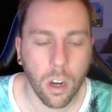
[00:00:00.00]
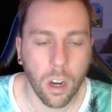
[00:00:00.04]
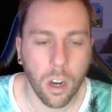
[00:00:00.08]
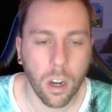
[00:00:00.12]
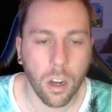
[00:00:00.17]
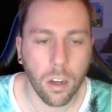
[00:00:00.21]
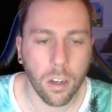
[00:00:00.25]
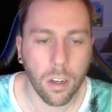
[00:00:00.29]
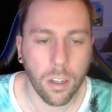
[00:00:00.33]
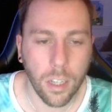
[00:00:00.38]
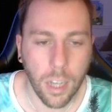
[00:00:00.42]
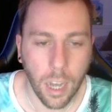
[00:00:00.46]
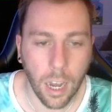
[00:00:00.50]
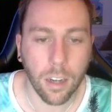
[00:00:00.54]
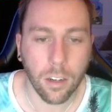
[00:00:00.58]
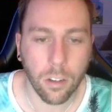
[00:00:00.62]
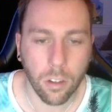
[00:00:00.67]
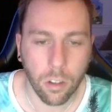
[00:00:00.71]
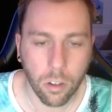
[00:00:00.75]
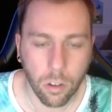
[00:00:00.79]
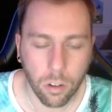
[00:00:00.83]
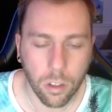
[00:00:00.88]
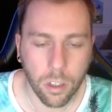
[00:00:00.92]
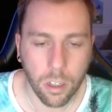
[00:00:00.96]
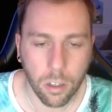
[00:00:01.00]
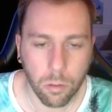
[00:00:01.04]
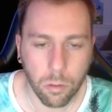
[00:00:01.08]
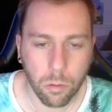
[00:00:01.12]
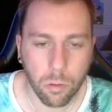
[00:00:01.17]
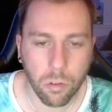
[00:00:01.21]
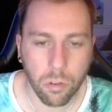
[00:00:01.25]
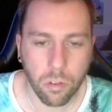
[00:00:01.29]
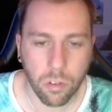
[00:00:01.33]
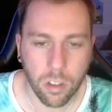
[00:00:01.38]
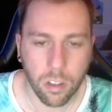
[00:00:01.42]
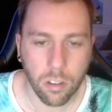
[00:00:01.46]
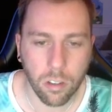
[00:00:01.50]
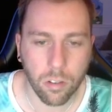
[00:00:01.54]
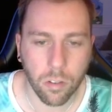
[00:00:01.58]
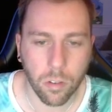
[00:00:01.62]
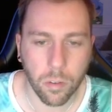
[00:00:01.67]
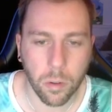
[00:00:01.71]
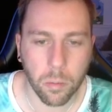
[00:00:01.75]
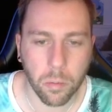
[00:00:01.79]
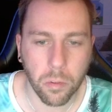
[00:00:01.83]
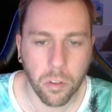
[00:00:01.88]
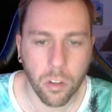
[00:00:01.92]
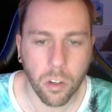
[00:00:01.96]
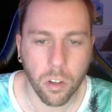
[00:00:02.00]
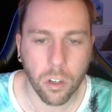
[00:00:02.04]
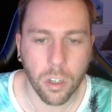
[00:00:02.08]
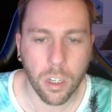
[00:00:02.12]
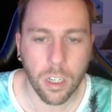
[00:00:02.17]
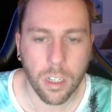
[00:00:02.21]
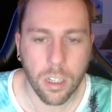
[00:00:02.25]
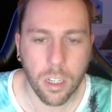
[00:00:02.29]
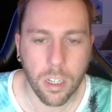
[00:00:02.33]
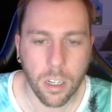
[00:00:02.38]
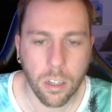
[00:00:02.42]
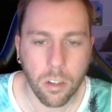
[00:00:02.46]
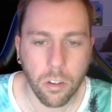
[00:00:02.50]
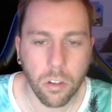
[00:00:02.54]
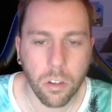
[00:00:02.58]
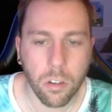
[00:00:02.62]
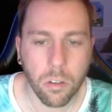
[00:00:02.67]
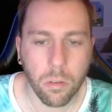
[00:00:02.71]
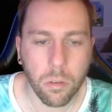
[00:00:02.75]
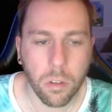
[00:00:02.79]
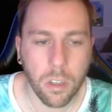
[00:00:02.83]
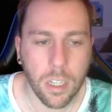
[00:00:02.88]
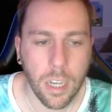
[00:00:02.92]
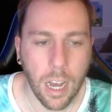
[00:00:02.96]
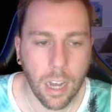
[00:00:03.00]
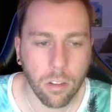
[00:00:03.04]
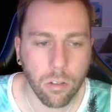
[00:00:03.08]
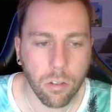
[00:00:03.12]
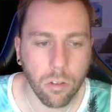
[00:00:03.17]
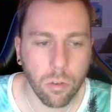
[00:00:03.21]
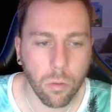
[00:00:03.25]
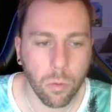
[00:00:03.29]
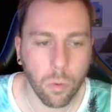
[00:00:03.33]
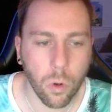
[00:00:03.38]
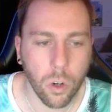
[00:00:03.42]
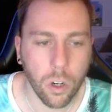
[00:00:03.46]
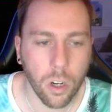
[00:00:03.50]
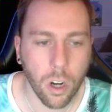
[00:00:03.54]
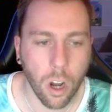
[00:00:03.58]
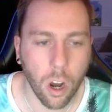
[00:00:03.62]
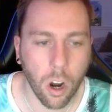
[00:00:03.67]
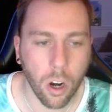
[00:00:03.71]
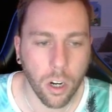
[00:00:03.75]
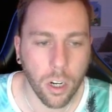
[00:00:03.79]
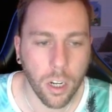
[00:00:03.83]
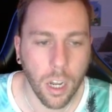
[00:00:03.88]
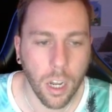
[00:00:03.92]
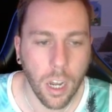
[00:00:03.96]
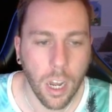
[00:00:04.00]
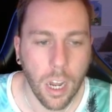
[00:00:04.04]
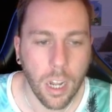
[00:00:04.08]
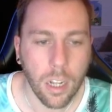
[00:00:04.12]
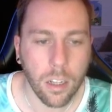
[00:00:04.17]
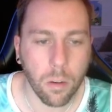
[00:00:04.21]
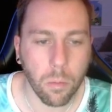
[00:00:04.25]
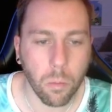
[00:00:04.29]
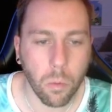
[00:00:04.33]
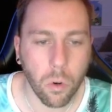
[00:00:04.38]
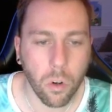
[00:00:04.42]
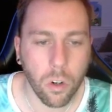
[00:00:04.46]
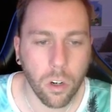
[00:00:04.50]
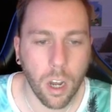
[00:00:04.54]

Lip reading: in Guild Wars 2 Secrets of the Obscure. Continuing with the Astral Ward arc, there are more